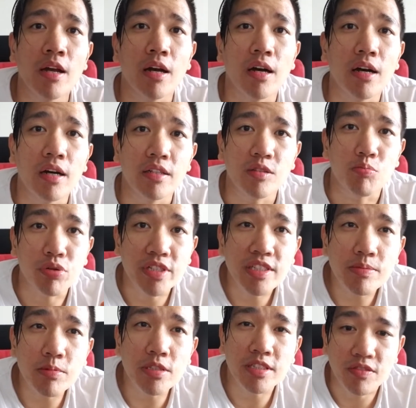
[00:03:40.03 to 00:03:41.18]
uh, the
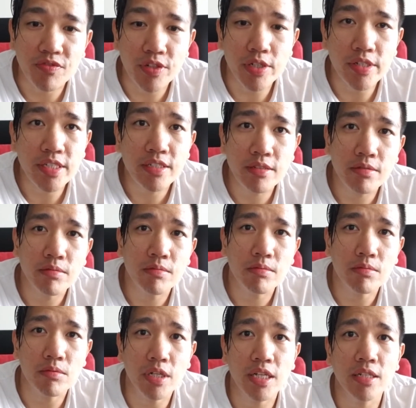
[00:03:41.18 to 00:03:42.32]
principles and theories
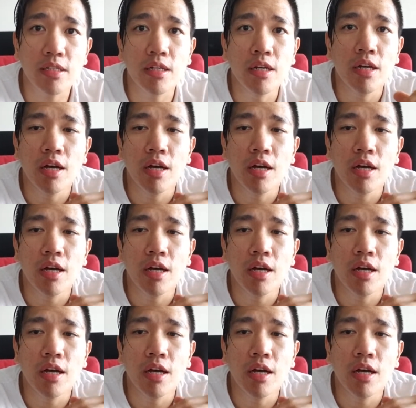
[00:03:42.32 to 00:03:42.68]
right